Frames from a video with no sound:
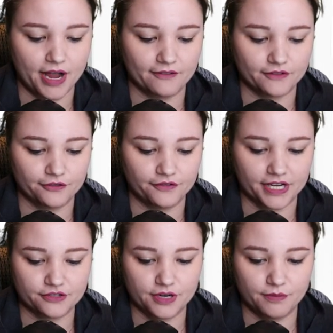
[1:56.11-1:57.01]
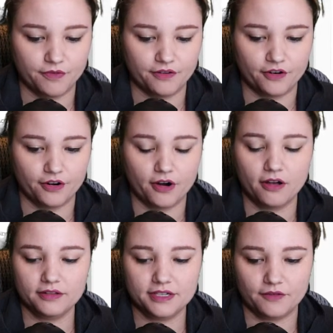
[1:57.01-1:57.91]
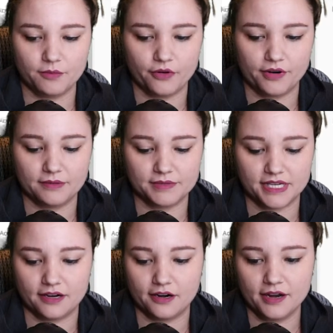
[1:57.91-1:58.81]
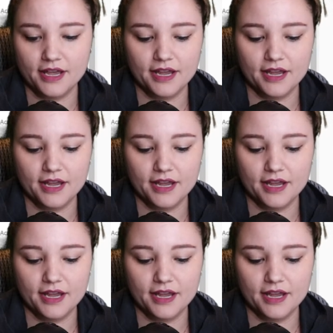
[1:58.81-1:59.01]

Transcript: After Effects, Dreamweaver, all the different programs here.